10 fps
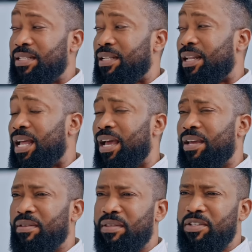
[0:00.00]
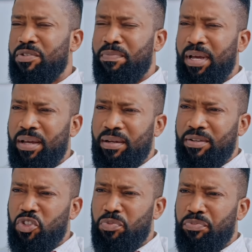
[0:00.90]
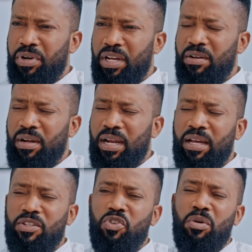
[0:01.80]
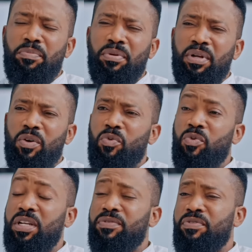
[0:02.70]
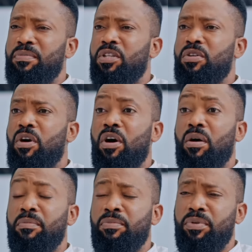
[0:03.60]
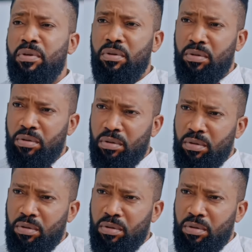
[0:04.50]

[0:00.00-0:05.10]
is lie in this bed, spread your legs open and wait for me to hump you.